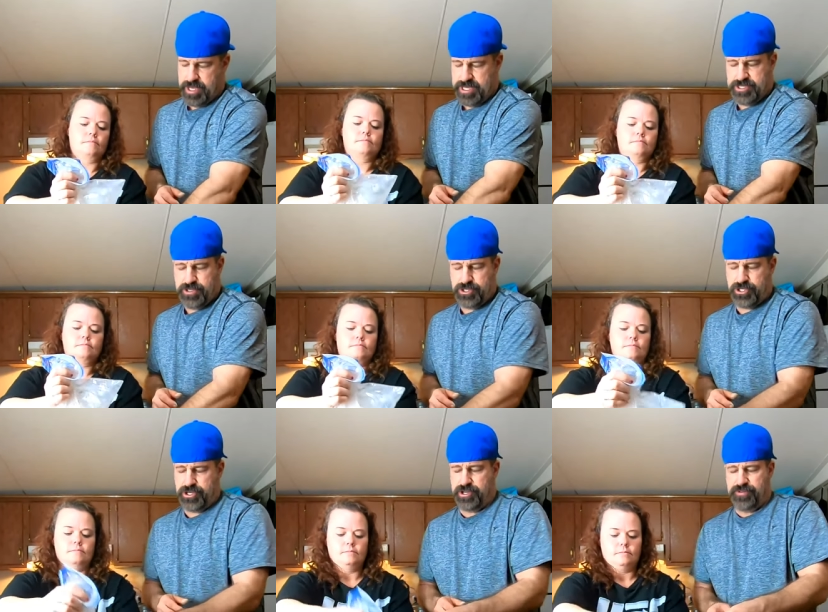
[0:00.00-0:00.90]
Speaker 1: his new
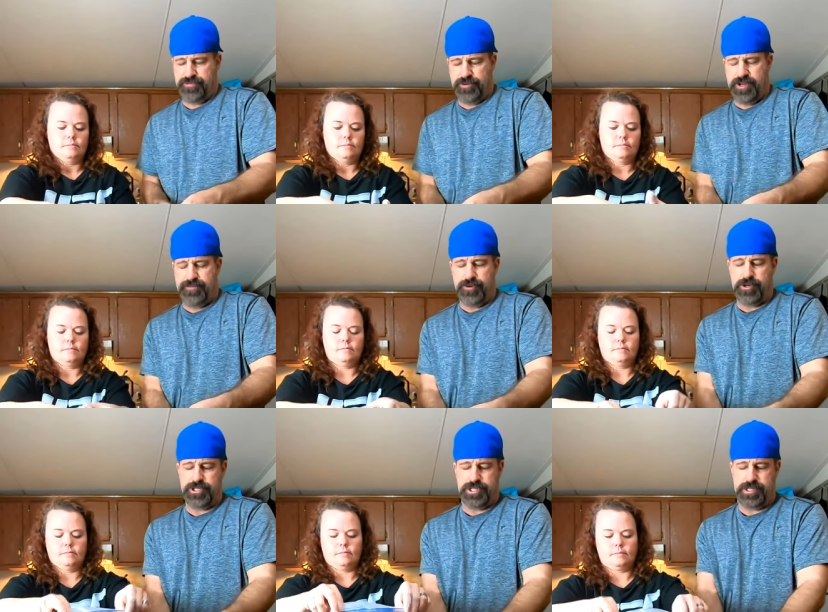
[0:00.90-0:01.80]
sugar-free
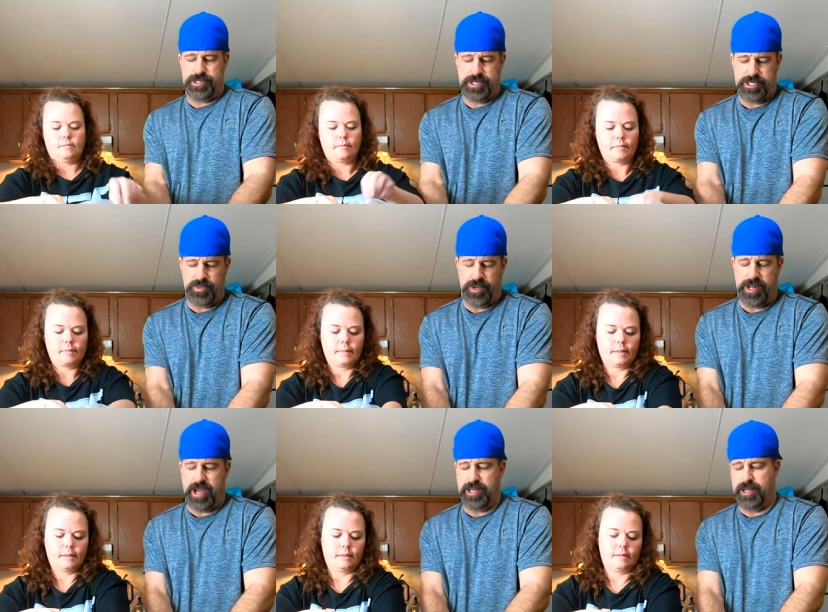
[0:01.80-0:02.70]
version is what
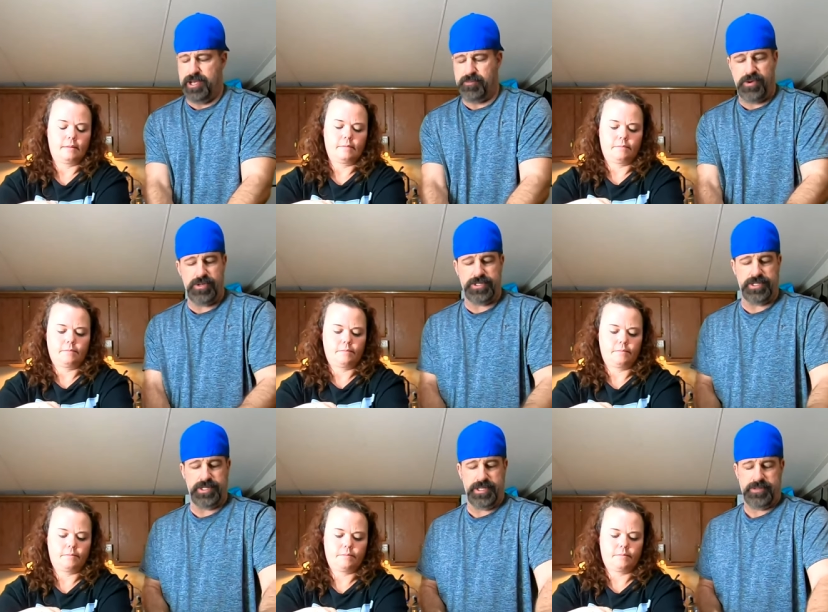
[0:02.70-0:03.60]
I like
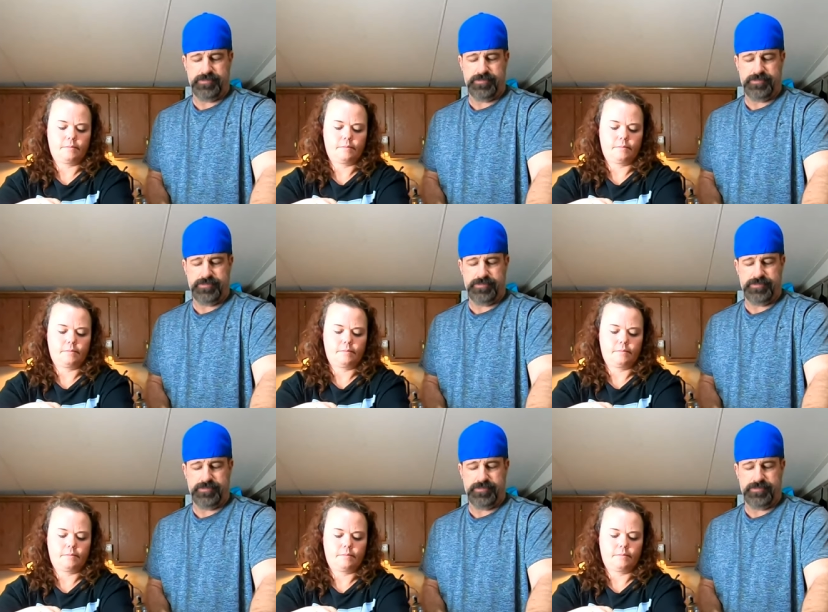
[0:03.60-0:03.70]
personally.